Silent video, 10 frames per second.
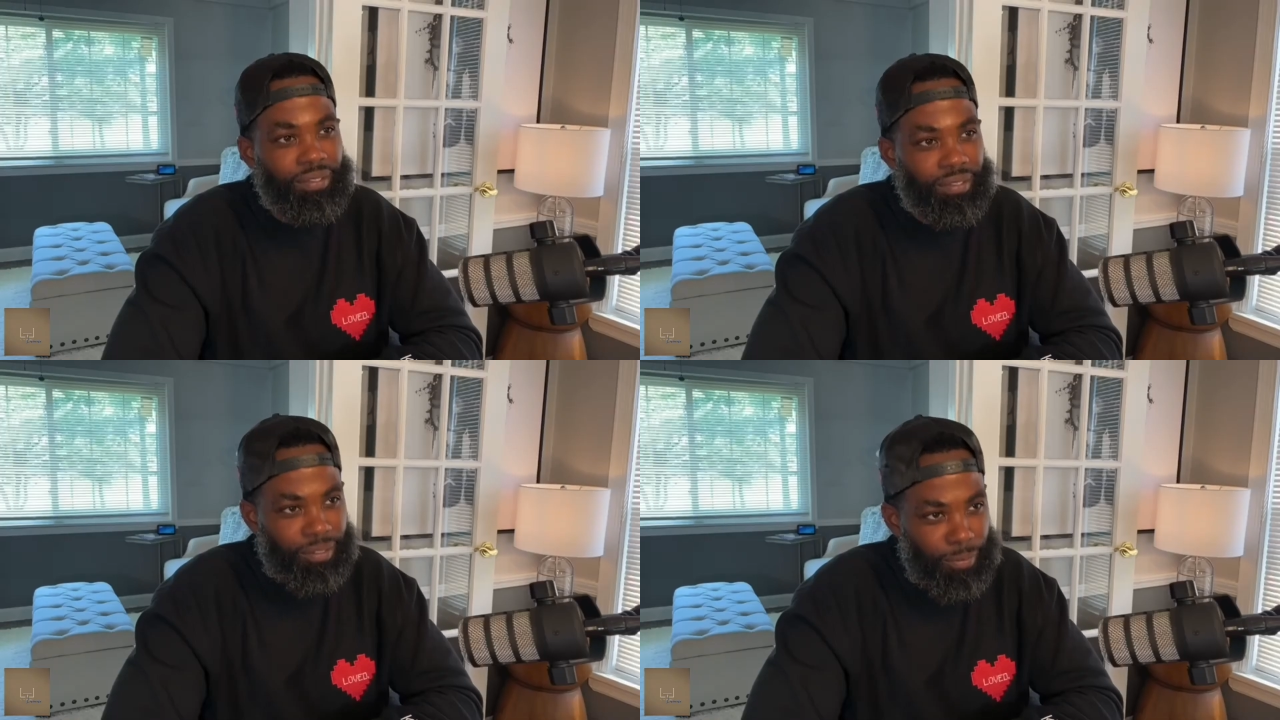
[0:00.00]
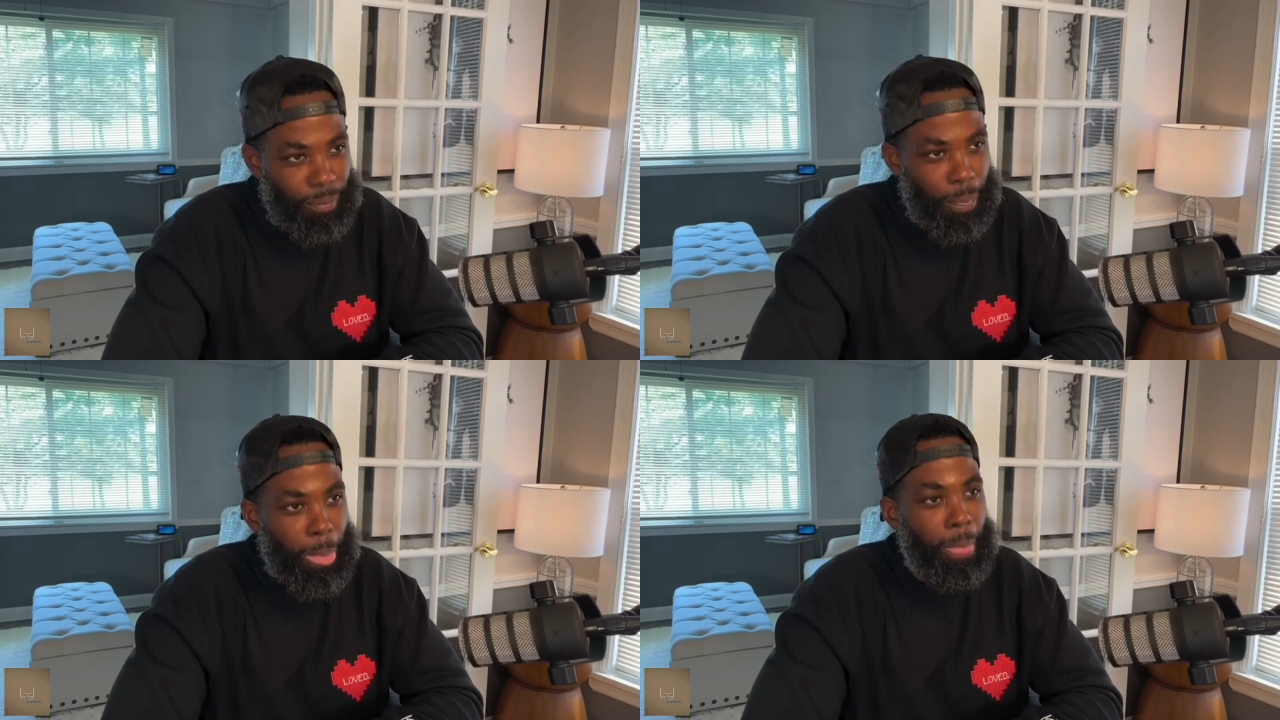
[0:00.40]
be
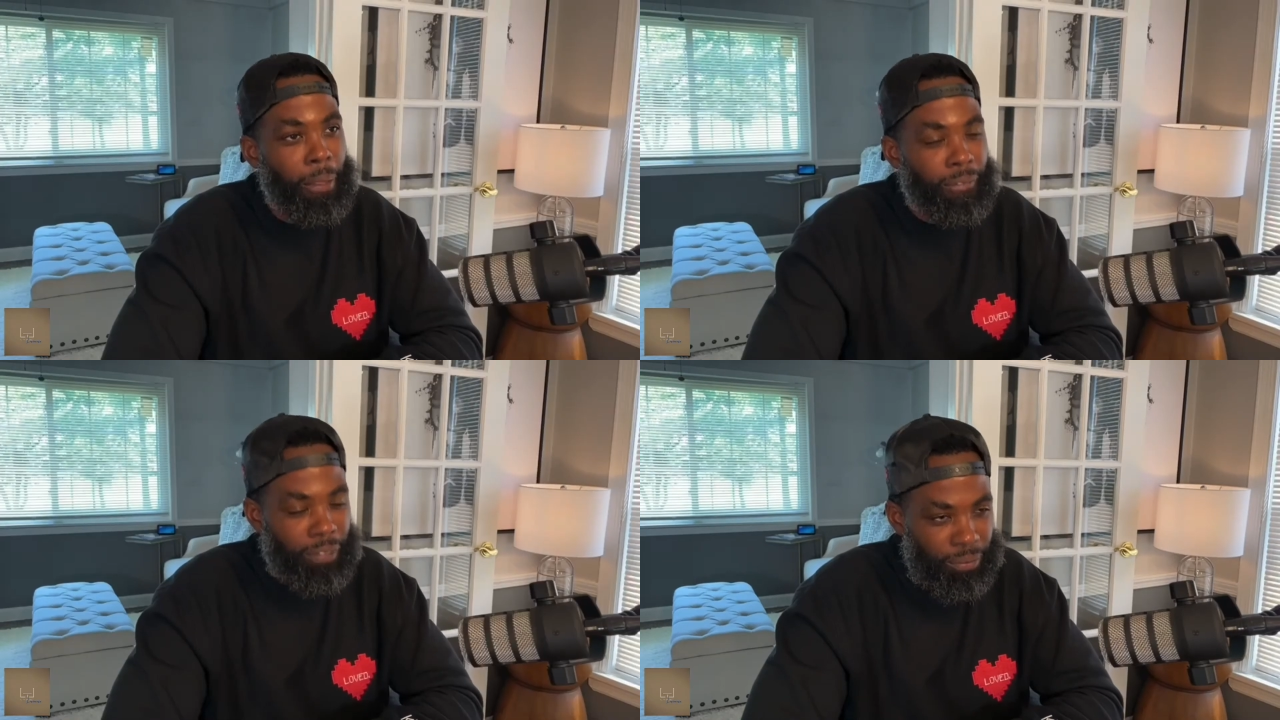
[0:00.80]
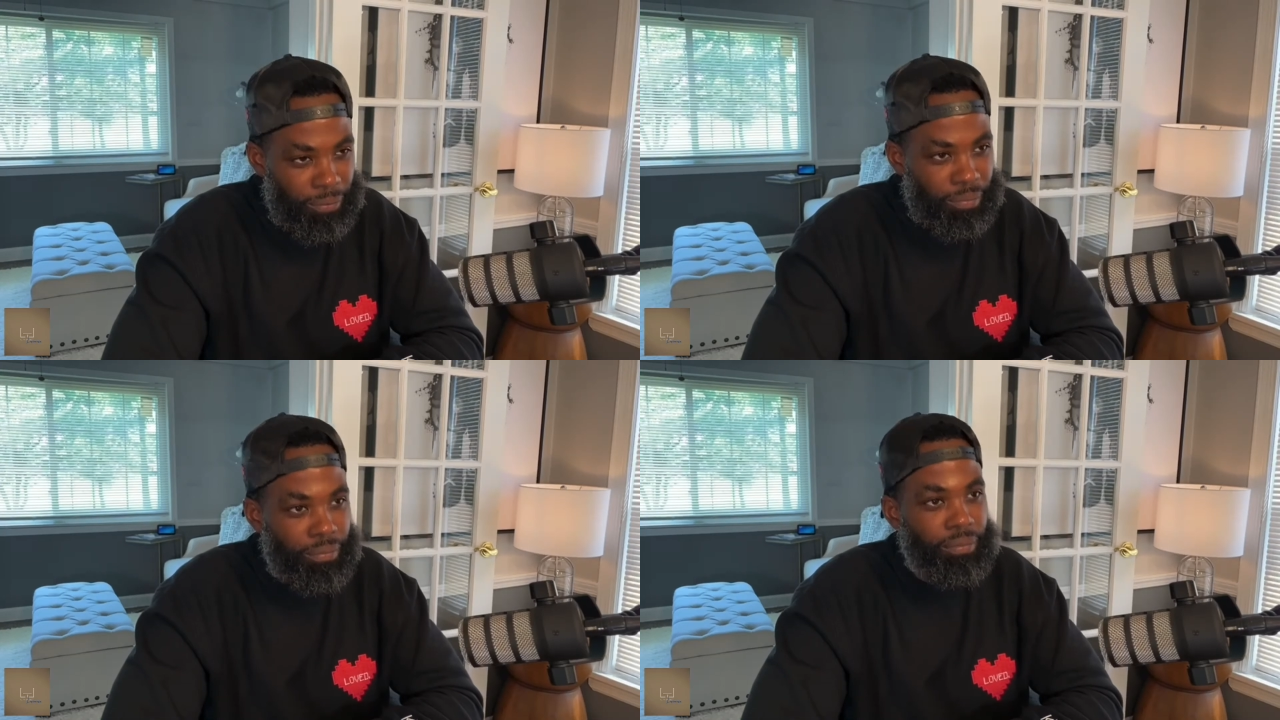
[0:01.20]
showcased on.
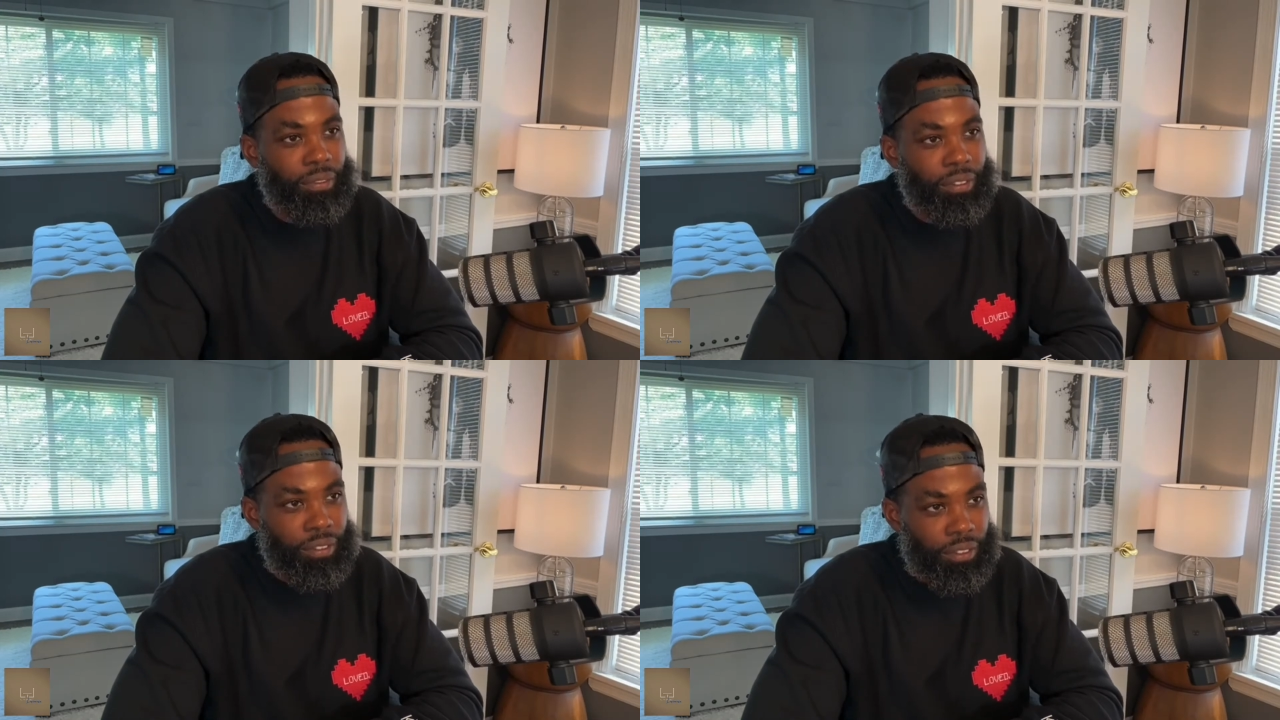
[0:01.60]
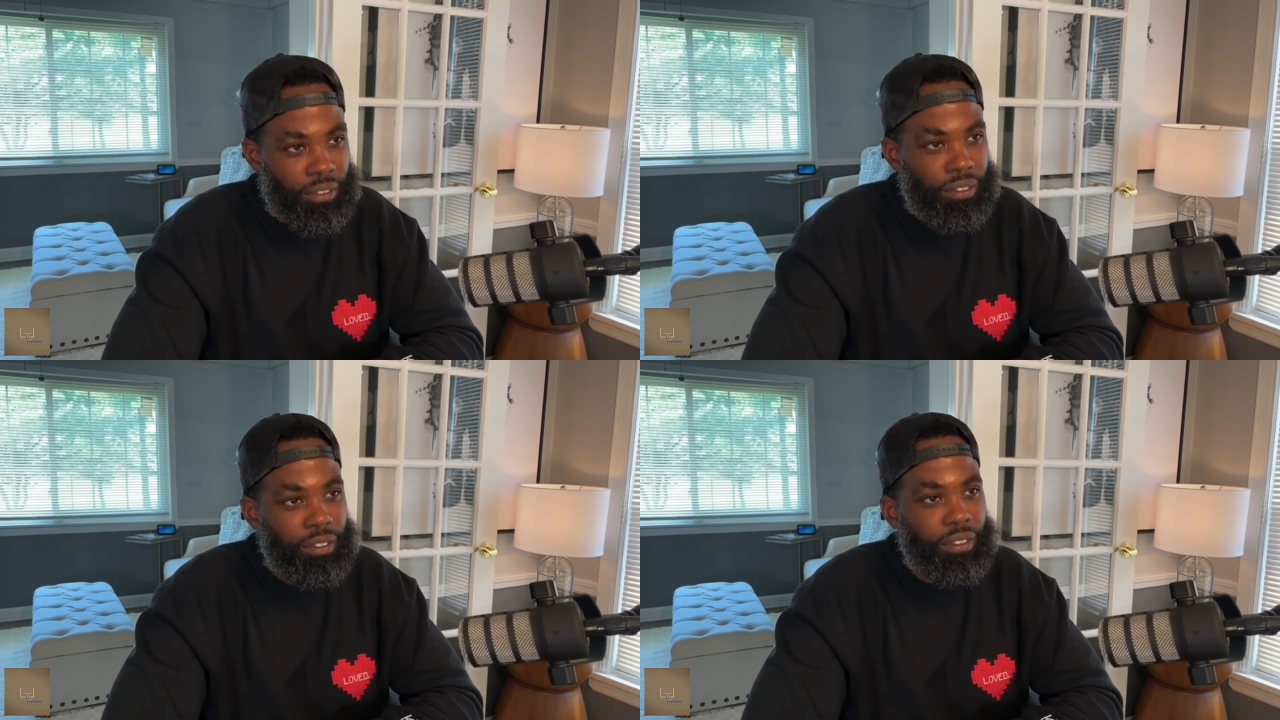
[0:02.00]
And
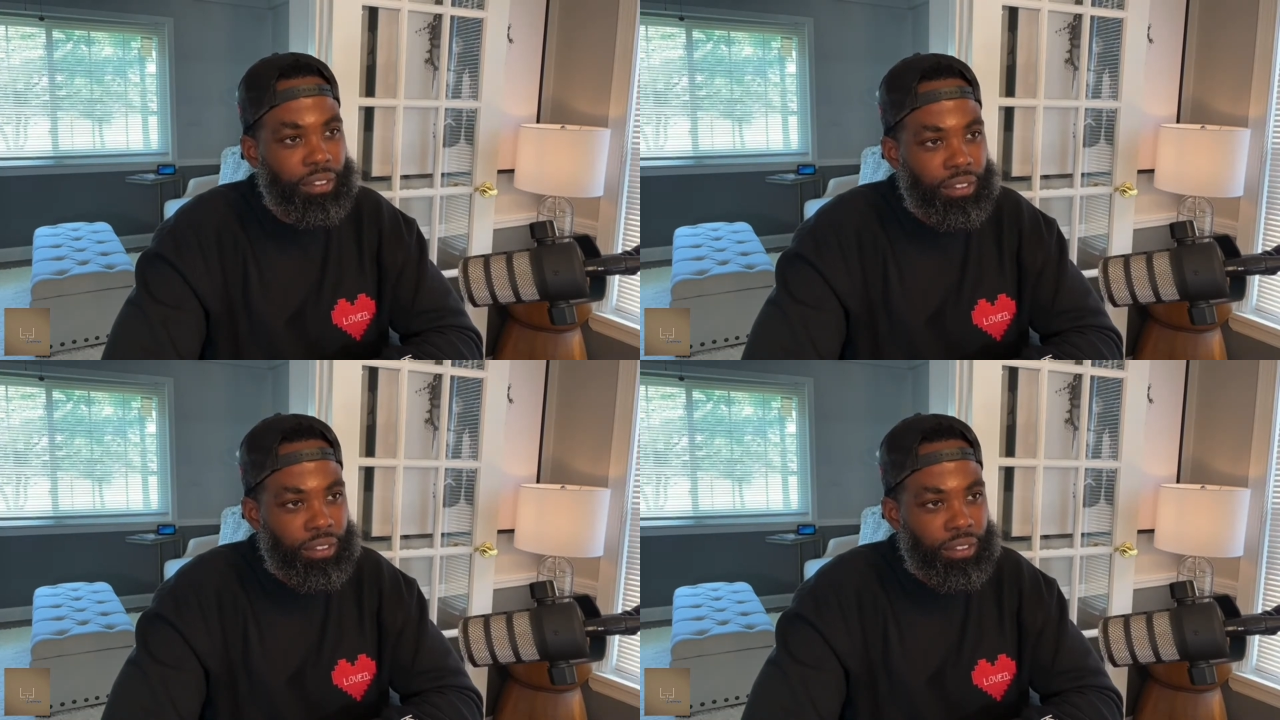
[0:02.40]
I just